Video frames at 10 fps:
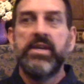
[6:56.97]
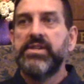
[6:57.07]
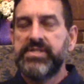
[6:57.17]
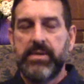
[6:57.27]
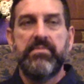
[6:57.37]

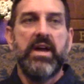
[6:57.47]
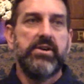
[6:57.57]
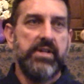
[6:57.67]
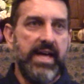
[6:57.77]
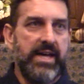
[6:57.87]
some
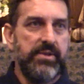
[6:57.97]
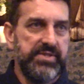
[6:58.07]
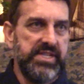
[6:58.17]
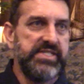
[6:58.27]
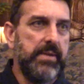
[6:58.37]
knucklehead who
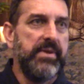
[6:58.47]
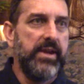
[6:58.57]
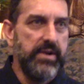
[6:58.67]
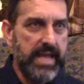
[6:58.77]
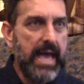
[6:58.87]
sits up
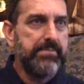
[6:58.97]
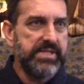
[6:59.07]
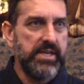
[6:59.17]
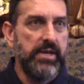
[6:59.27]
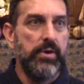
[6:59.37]
here and yaps
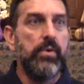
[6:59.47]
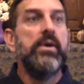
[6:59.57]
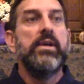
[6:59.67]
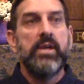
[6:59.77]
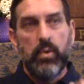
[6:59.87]
at you,
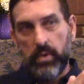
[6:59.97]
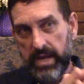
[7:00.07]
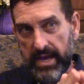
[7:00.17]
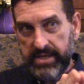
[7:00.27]
when I